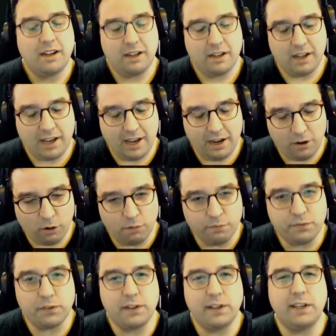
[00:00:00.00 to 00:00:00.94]
And
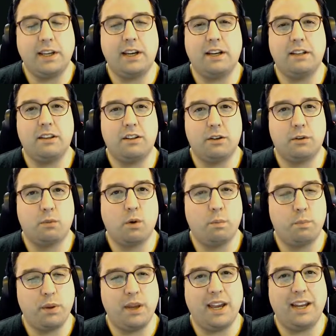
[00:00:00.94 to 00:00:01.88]
hopefully there won't
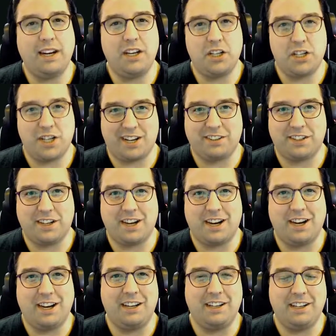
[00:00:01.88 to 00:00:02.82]
be any
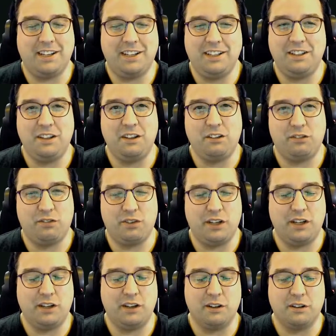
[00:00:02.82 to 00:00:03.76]
Jeskai in these
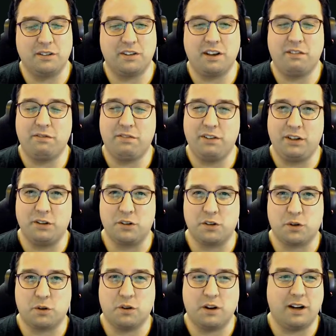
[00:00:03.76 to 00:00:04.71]
videos, fingers
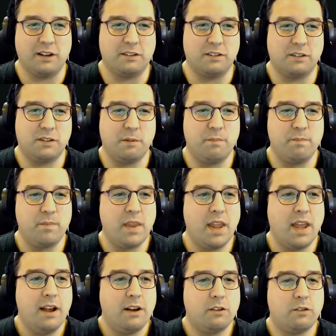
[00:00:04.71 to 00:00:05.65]
crossed.
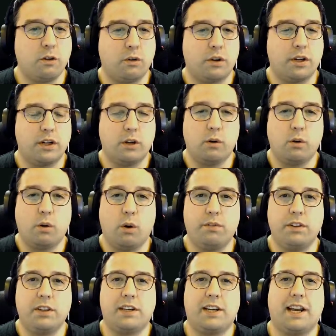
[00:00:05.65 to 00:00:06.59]
So gonna go
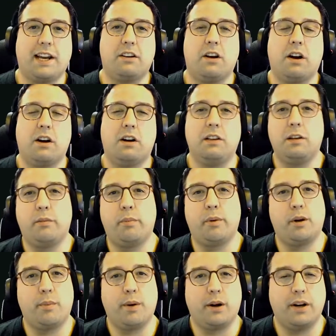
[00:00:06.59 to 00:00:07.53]
over the deck, talk a little bit
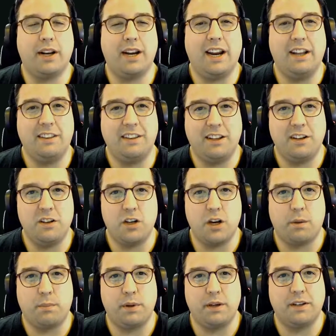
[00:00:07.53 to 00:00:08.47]
about it, and then
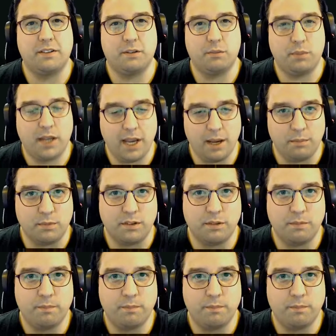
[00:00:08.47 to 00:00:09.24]
jump into some games.